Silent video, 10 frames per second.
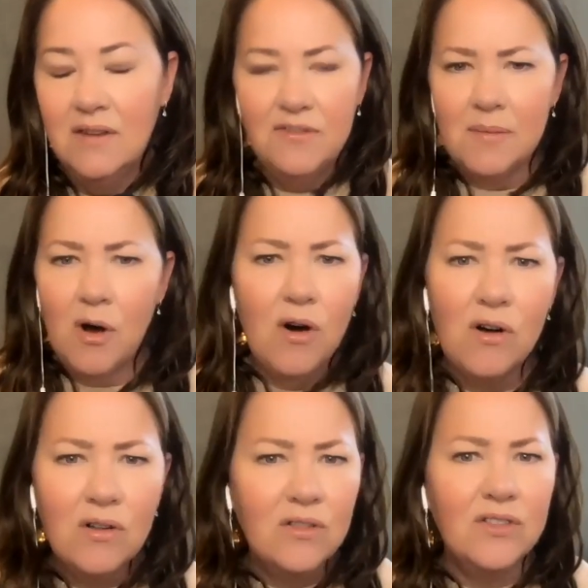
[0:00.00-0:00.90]
from
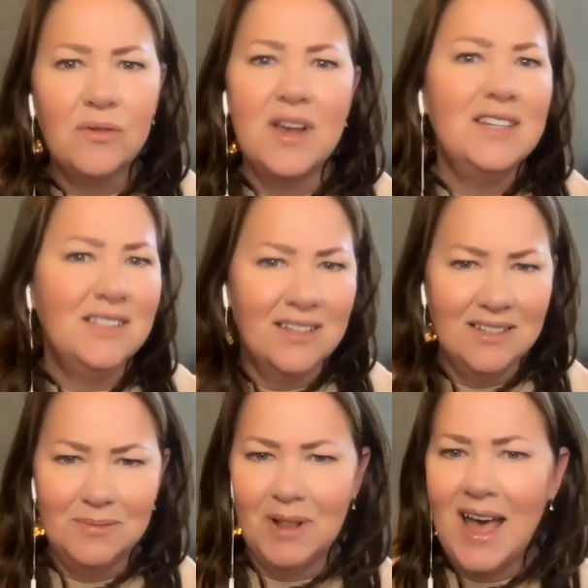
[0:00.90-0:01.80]
all the
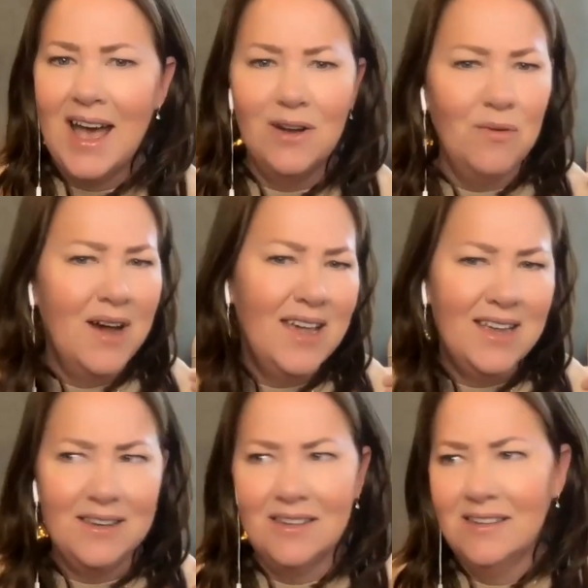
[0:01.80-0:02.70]
races, black,
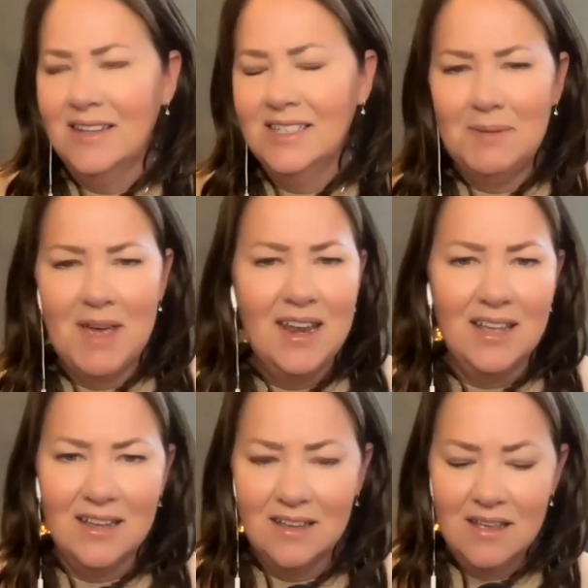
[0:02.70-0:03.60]
white,
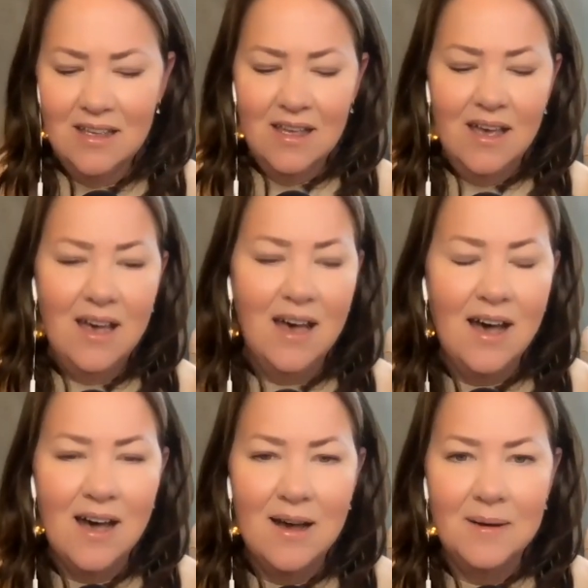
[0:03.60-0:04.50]
Hispanic,
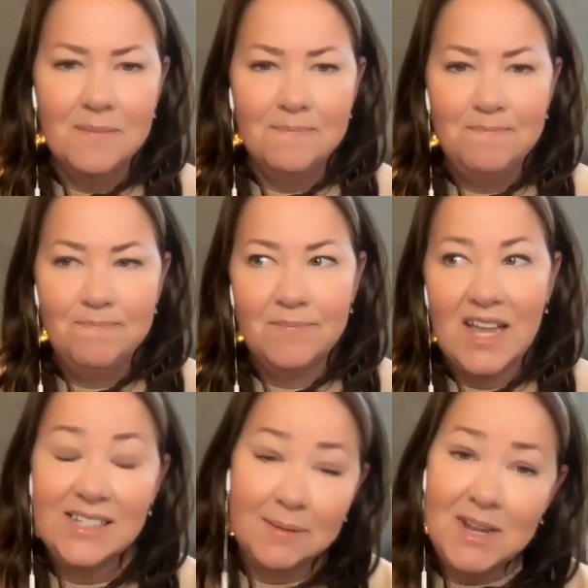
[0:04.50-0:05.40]

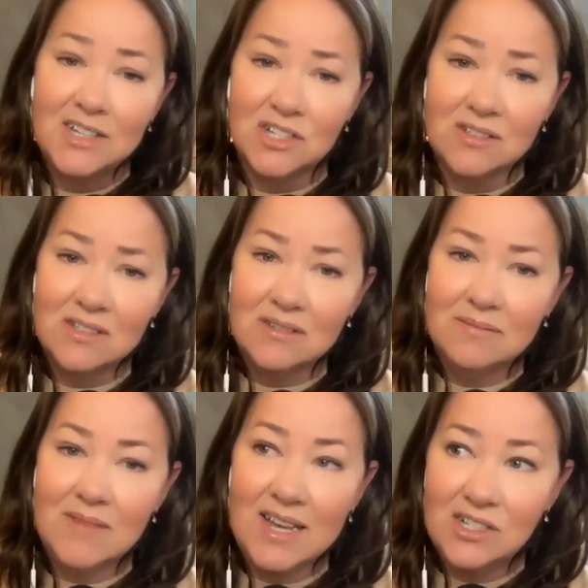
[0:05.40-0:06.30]
except Asians.
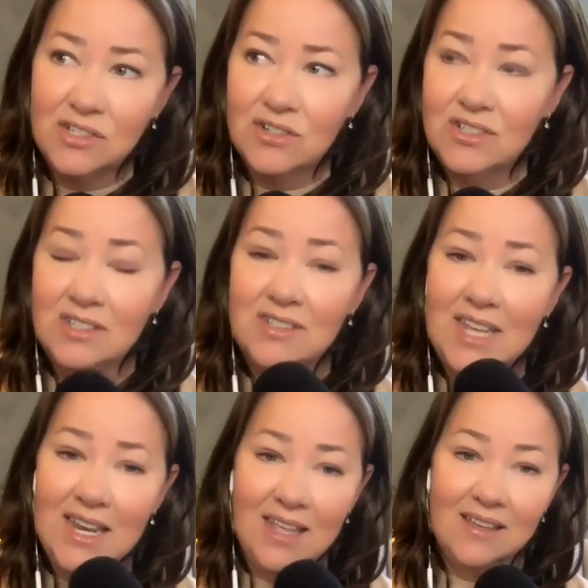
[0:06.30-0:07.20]
Asians are still
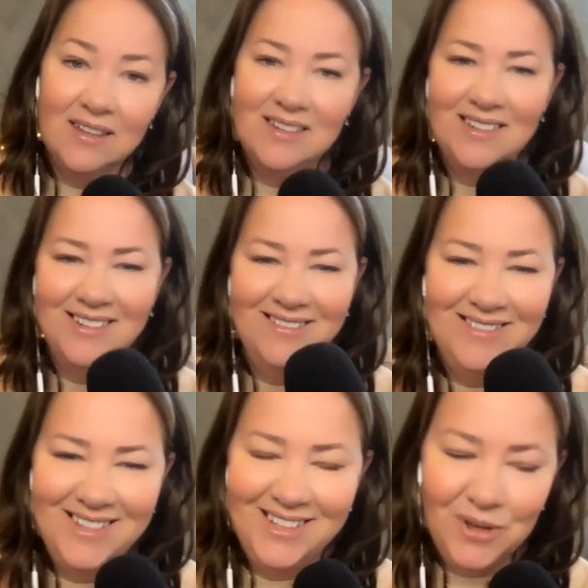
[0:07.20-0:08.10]
skinny.
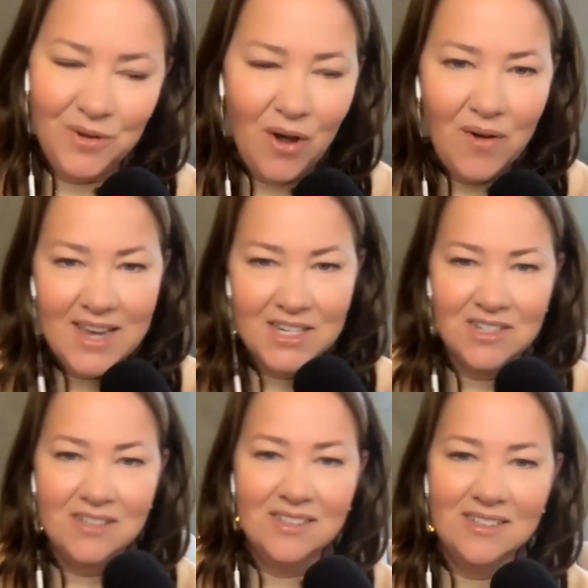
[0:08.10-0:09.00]
You go,
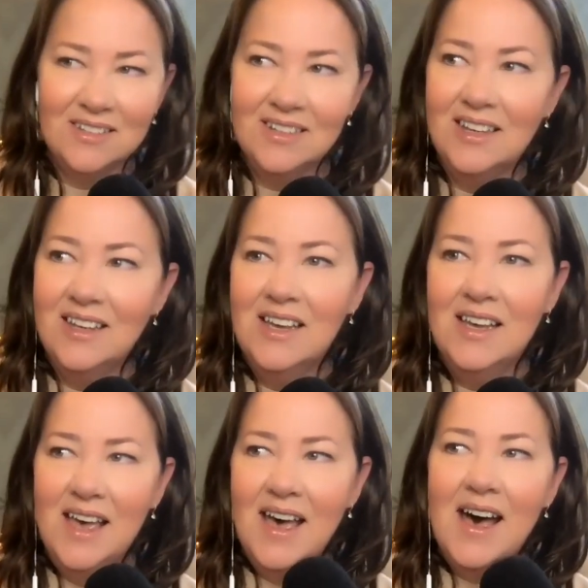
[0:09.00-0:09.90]
Asians.
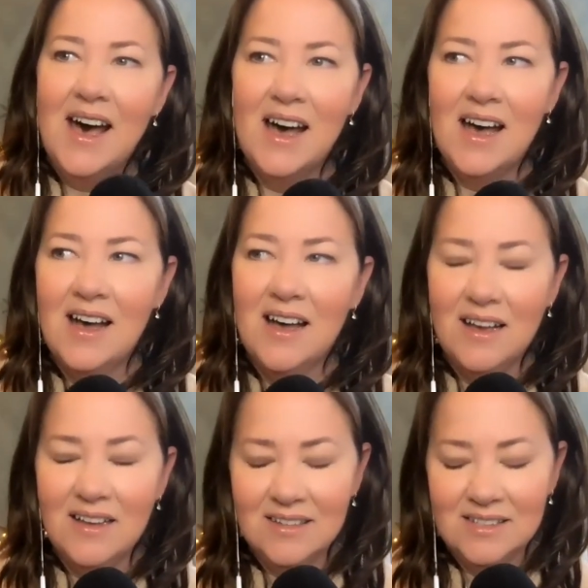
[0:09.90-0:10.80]

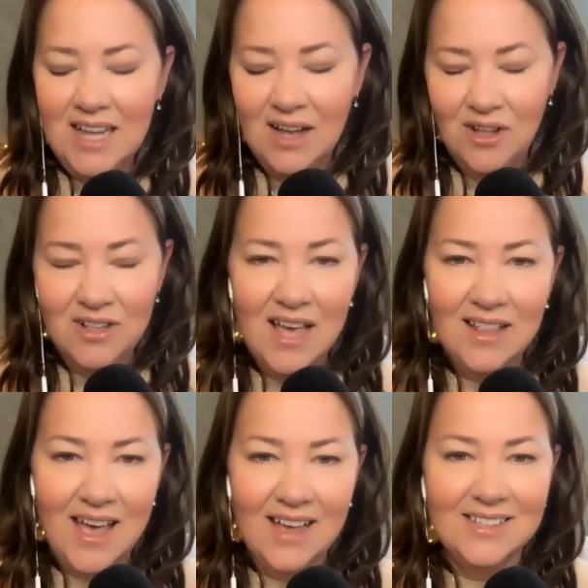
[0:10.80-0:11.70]
See how long
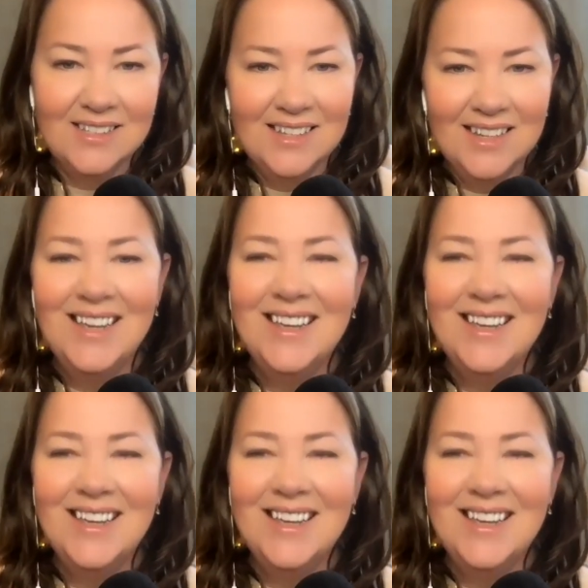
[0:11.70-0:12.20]
that lasts.